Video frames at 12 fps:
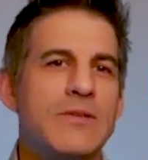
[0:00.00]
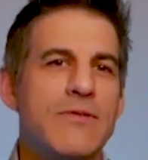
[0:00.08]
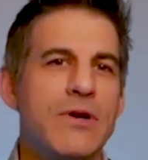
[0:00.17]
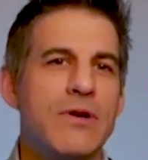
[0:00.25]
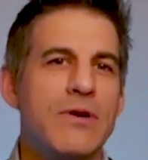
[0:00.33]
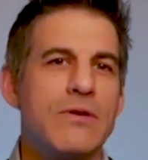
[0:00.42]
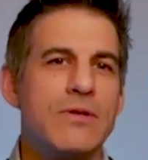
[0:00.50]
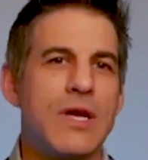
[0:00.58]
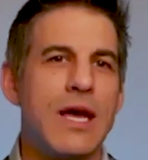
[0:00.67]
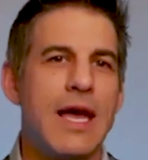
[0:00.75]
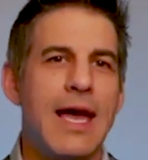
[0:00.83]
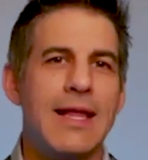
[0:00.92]
verticals,
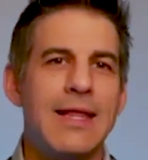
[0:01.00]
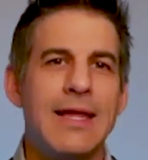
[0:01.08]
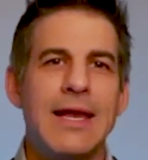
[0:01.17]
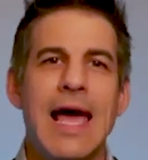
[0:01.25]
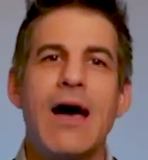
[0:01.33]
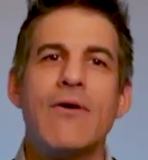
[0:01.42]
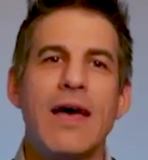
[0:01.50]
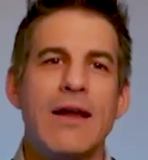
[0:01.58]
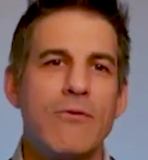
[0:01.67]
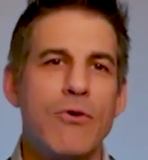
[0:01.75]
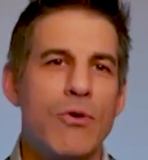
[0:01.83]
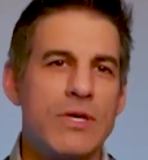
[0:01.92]
and then how that,
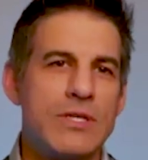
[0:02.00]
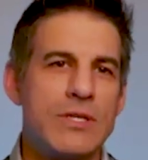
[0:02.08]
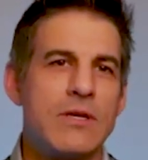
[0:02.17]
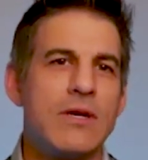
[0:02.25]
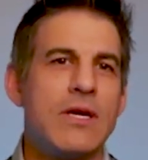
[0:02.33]
of course,